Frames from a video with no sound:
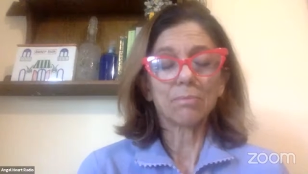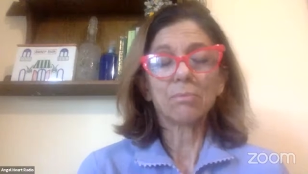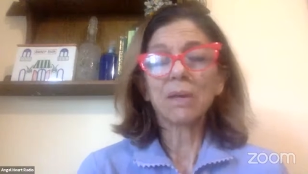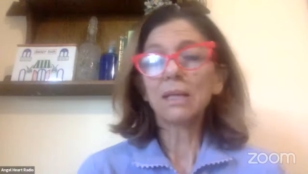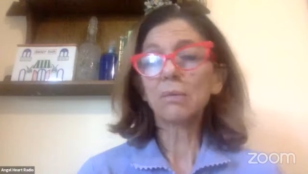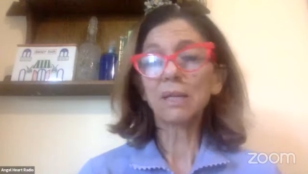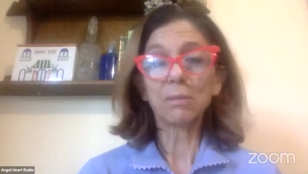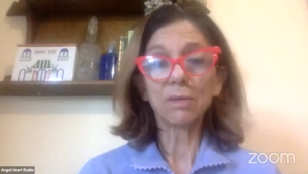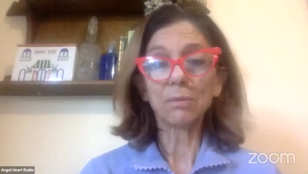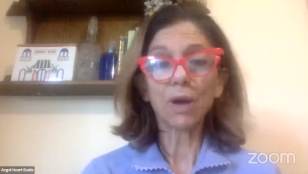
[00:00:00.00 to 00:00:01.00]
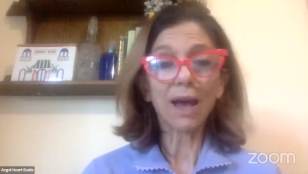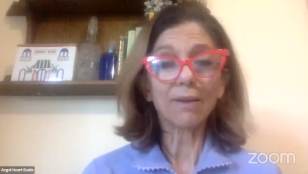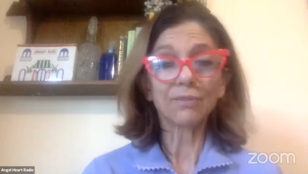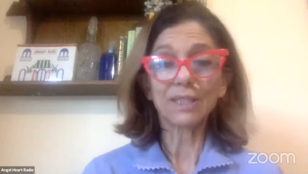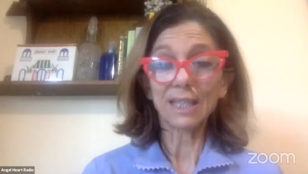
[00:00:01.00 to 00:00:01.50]
Many people
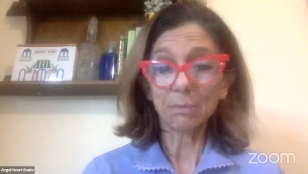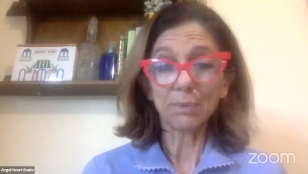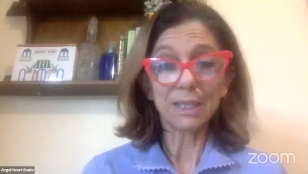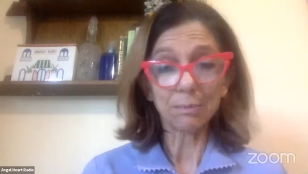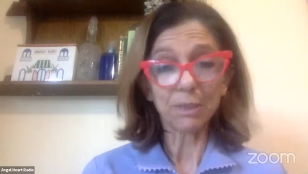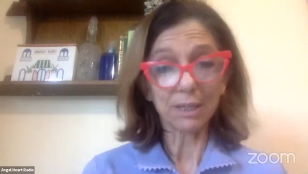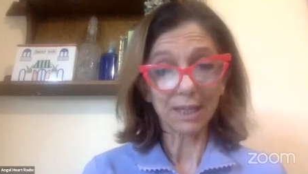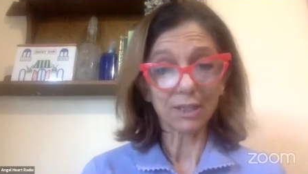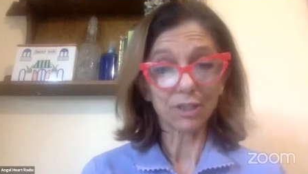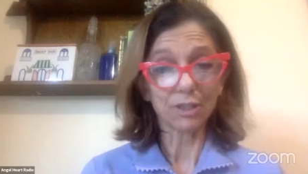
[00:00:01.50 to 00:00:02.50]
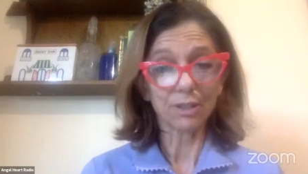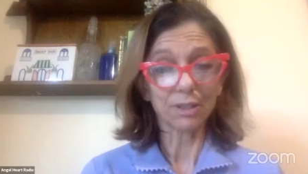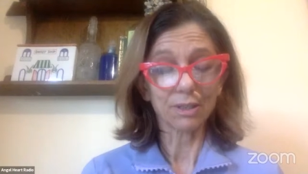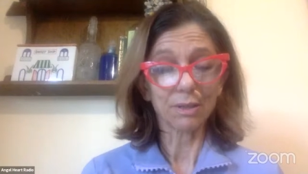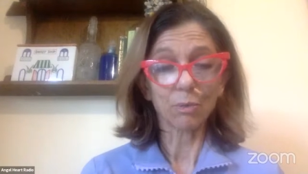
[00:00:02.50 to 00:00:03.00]
have deep
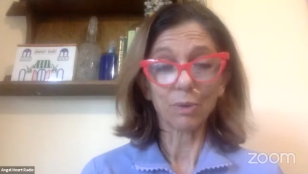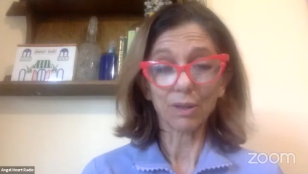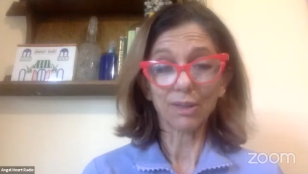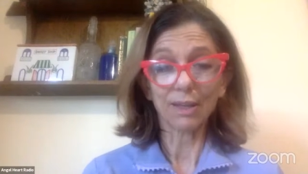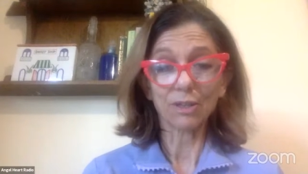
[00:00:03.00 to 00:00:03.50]
connections with